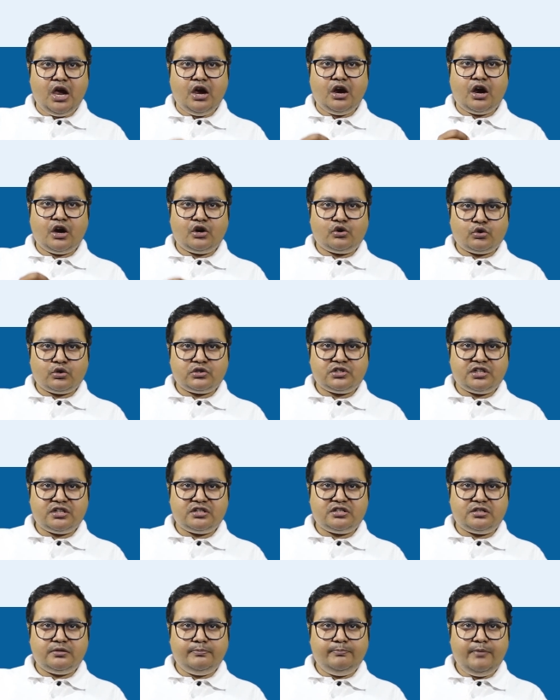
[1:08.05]
control
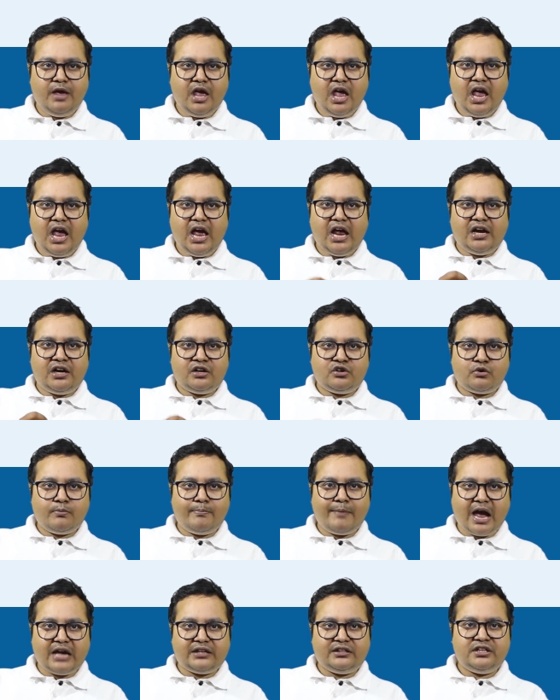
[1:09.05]
system,
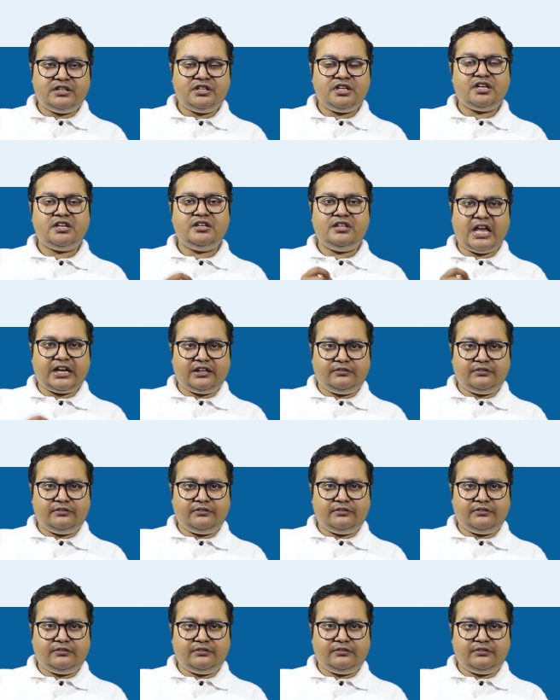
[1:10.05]
electromagnetic